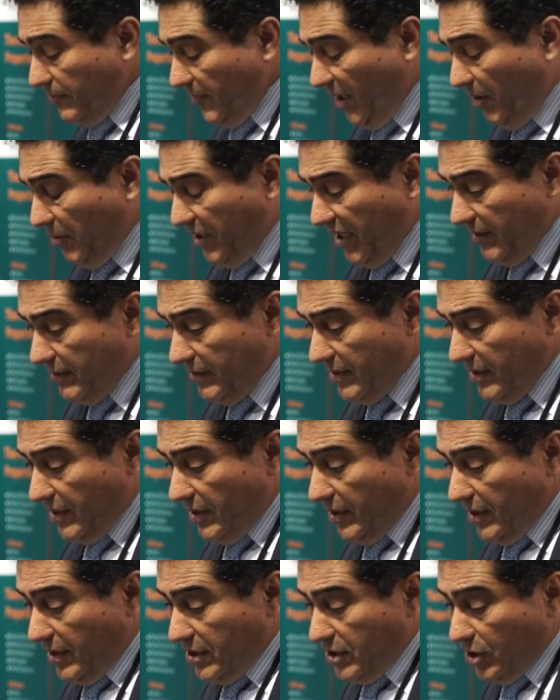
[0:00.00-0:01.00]
Okay,
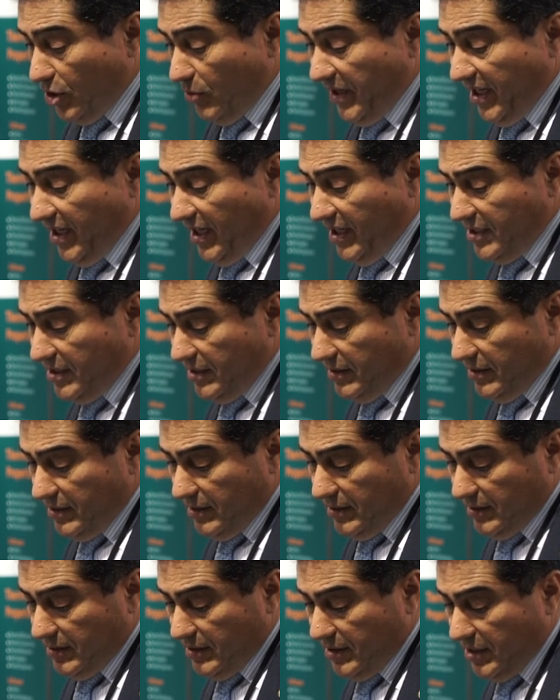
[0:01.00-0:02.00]
so my
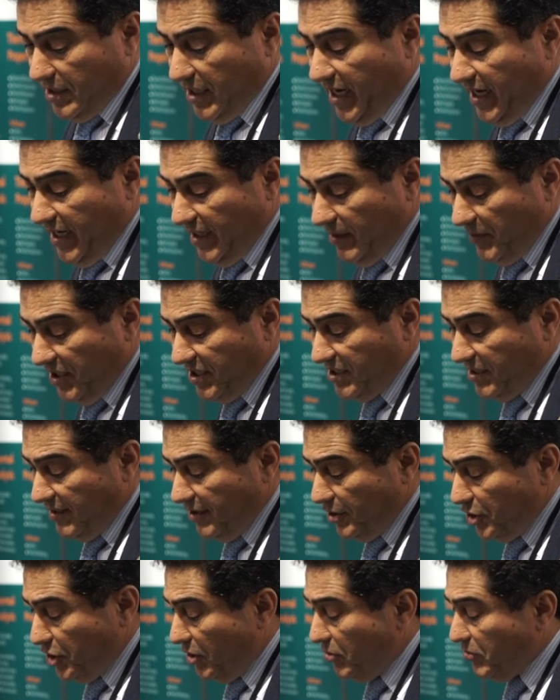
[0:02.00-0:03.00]
last slide
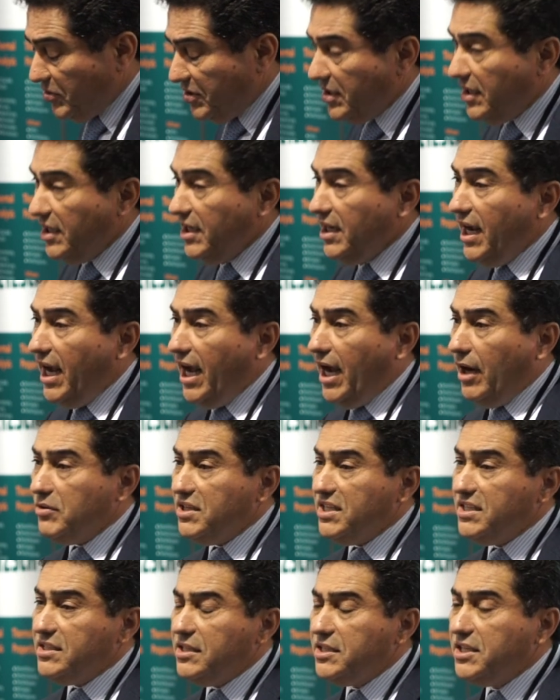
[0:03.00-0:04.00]
basically shows how
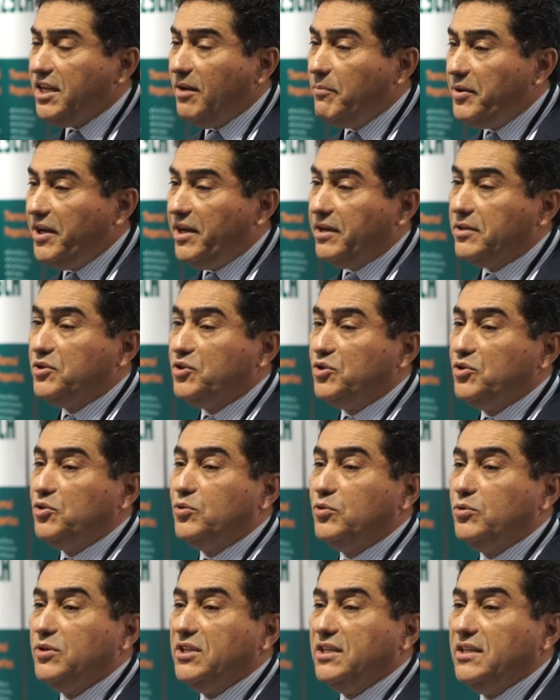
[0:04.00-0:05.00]
does this compare
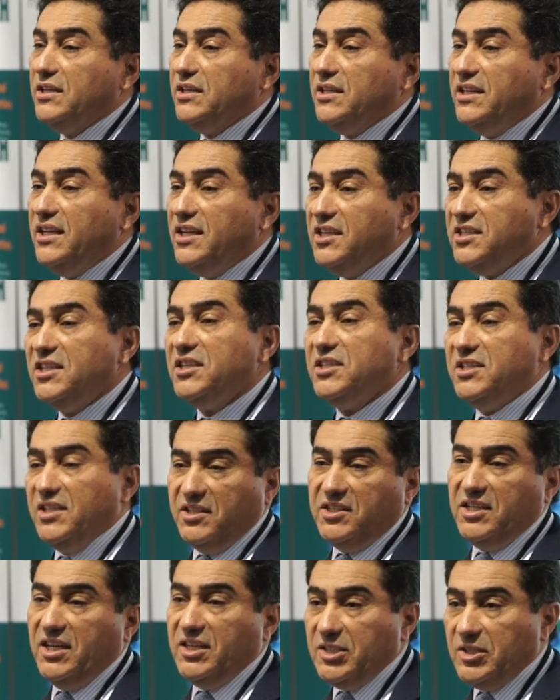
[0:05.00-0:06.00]
to existing
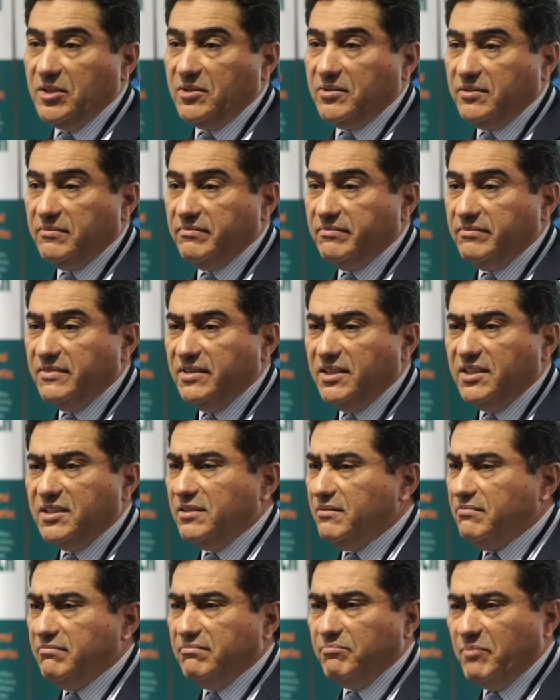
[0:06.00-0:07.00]
sensors. Is
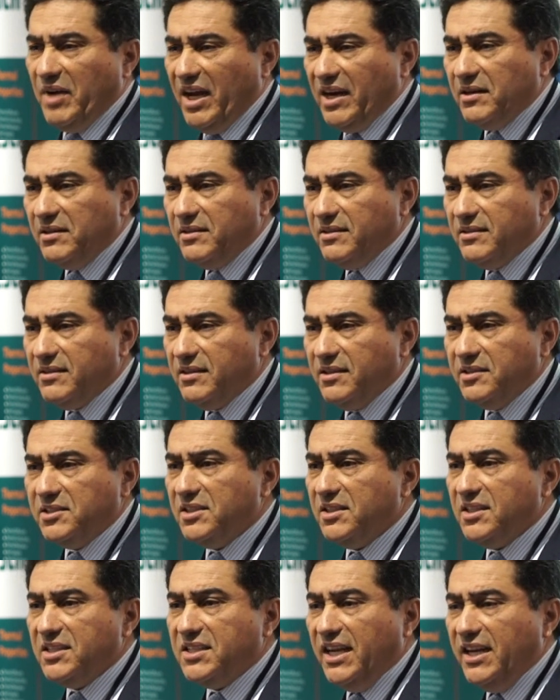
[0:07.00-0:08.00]
it better? Is
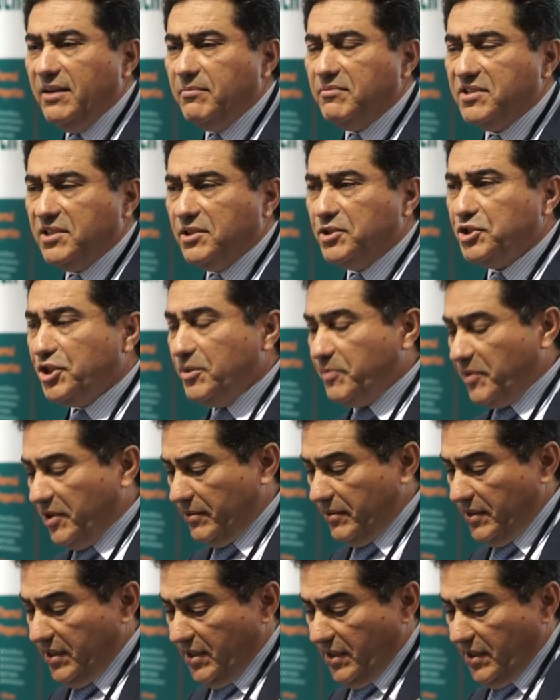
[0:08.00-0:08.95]
it the same? Is it cheaper?